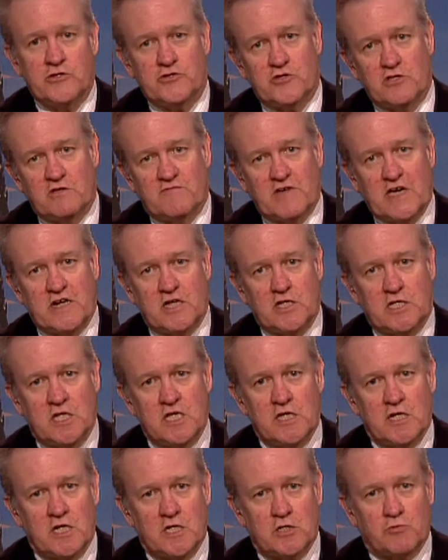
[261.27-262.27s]
to the very
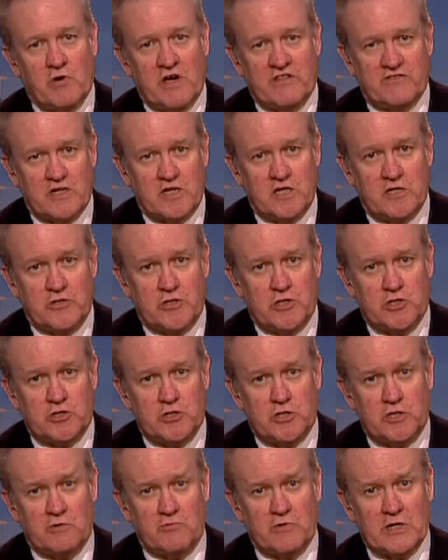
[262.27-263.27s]
serious weather
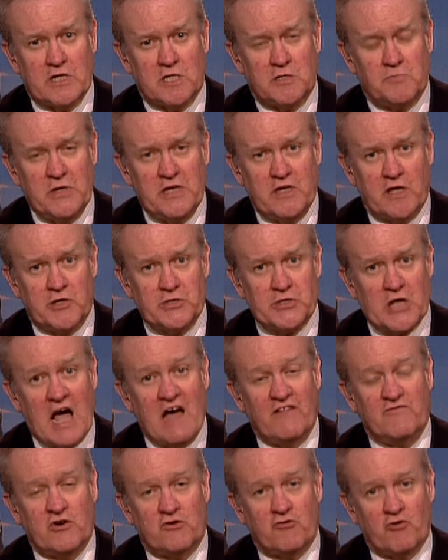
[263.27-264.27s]
conditions that we experienced
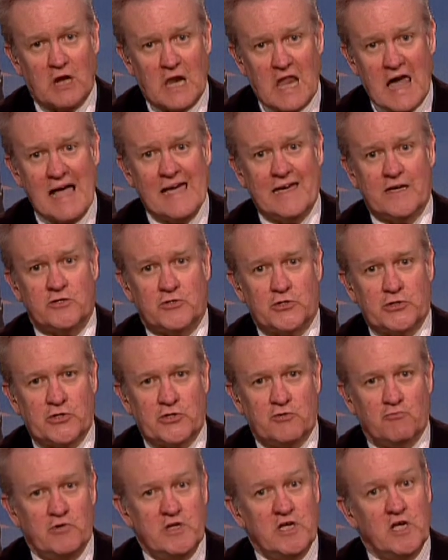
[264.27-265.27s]
and the reliance
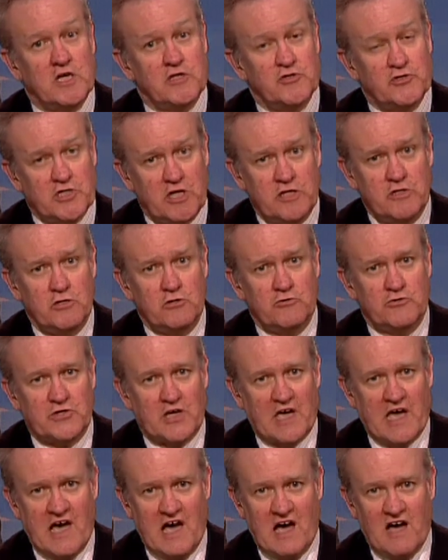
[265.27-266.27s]
that we continue
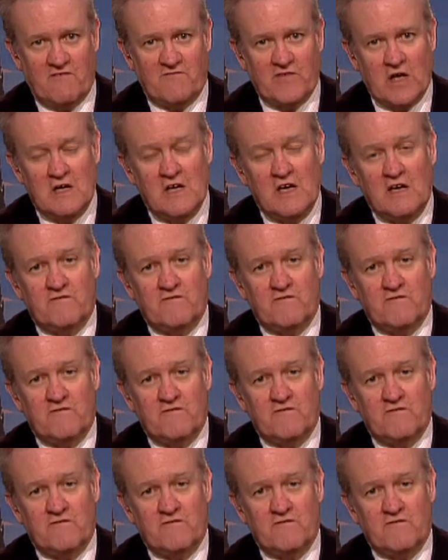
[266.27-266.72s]
to have